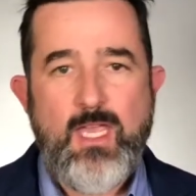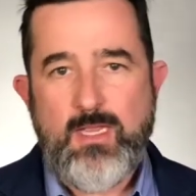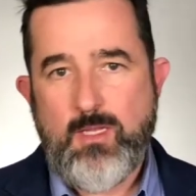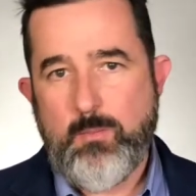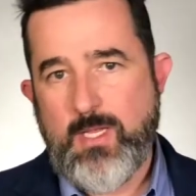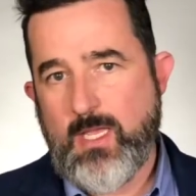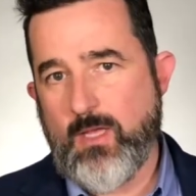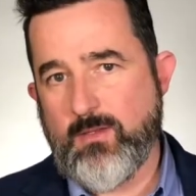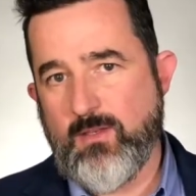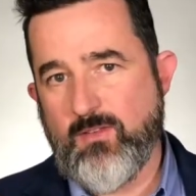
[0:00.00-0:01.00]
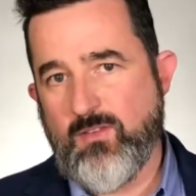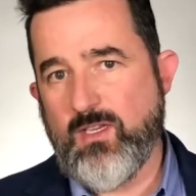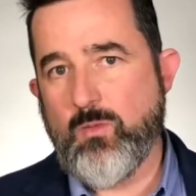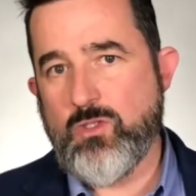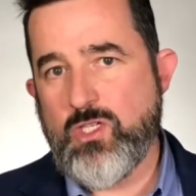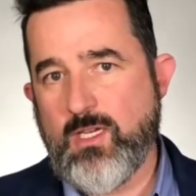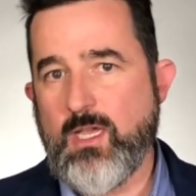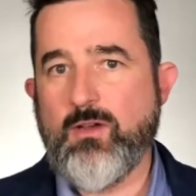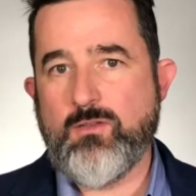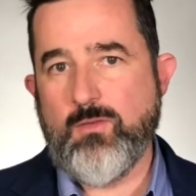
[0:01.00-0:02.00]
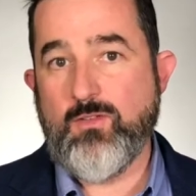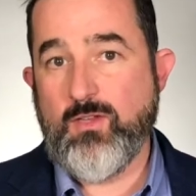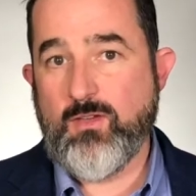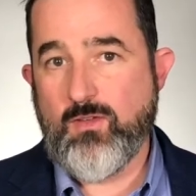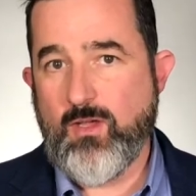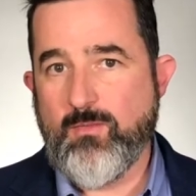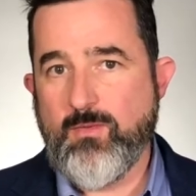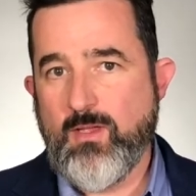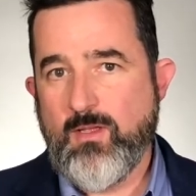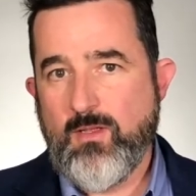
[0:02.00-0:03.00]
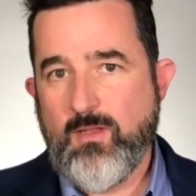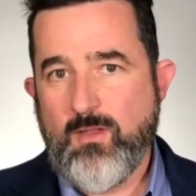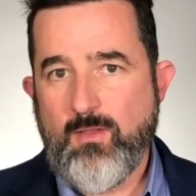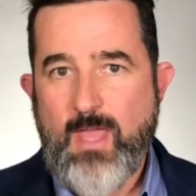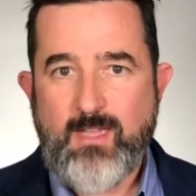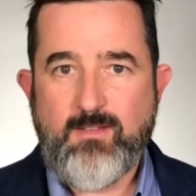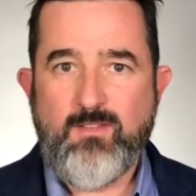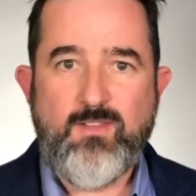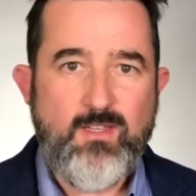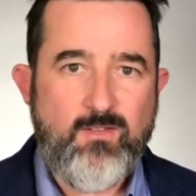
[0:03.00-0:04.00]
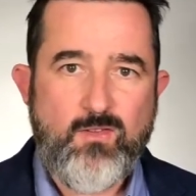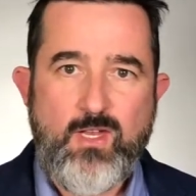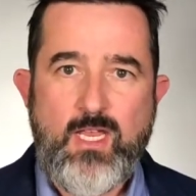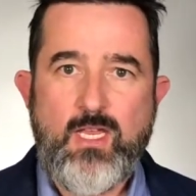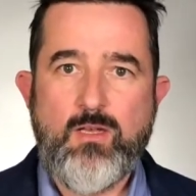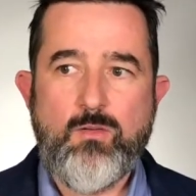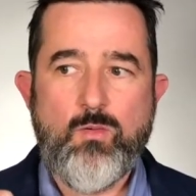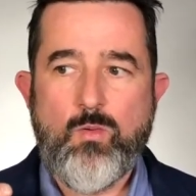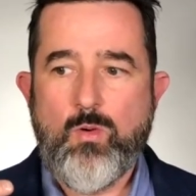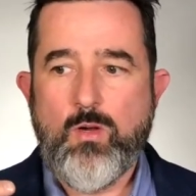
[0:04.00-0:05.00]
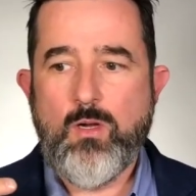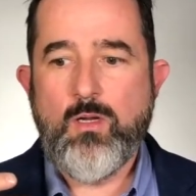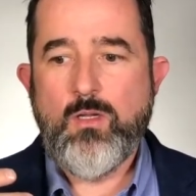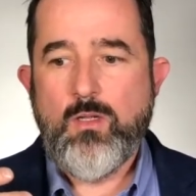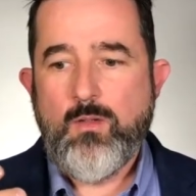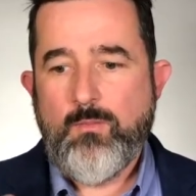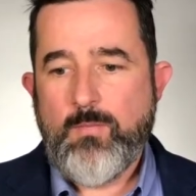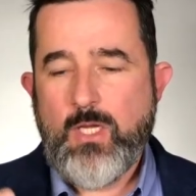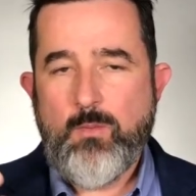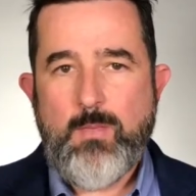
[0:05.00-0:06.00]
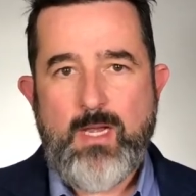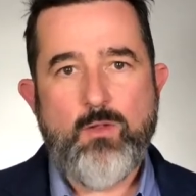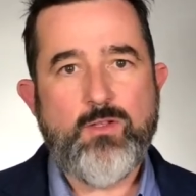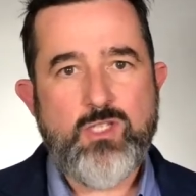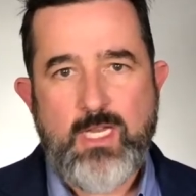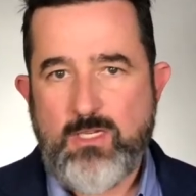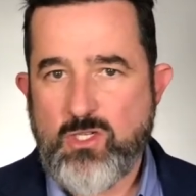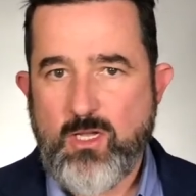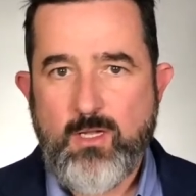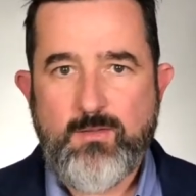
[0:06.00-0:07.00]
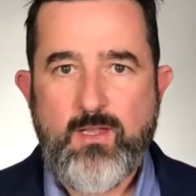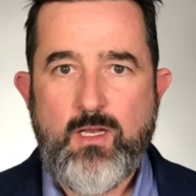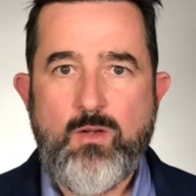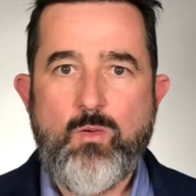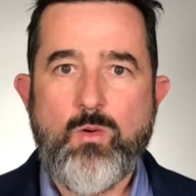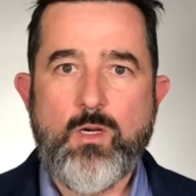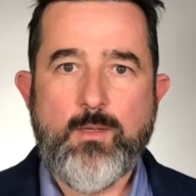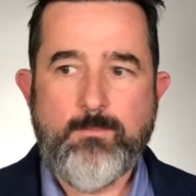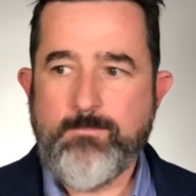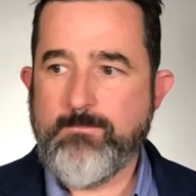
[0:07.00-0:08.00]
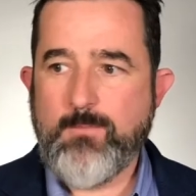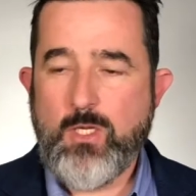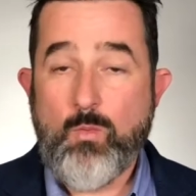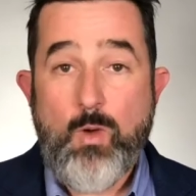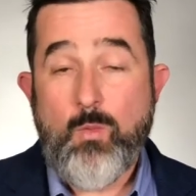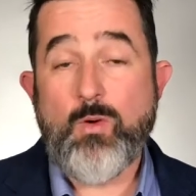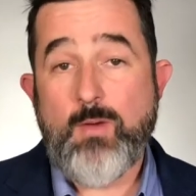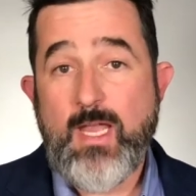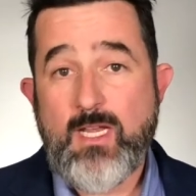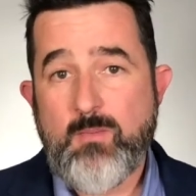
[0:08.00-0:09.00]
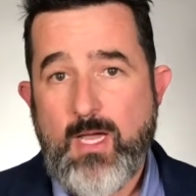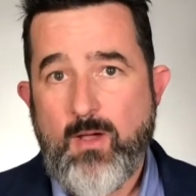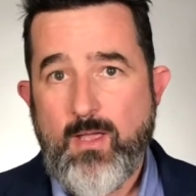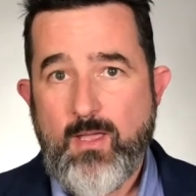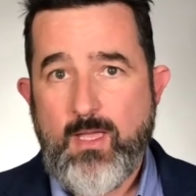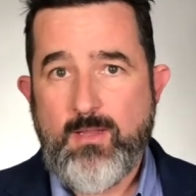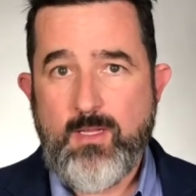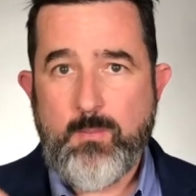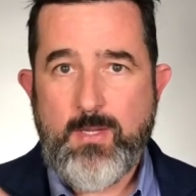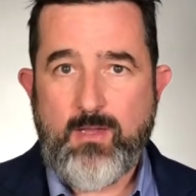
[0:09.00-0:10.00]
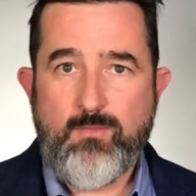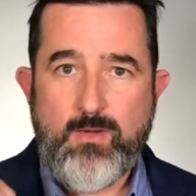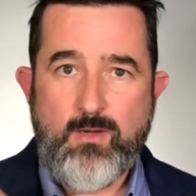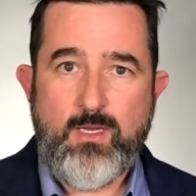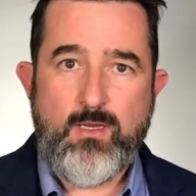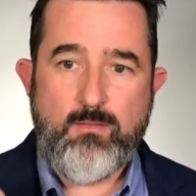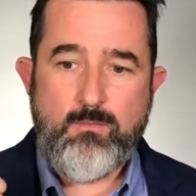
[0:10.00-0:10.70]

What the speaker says: and then pick out the distinguishing characteristics of that disease state or medical education content or what we're writing about, and then pick very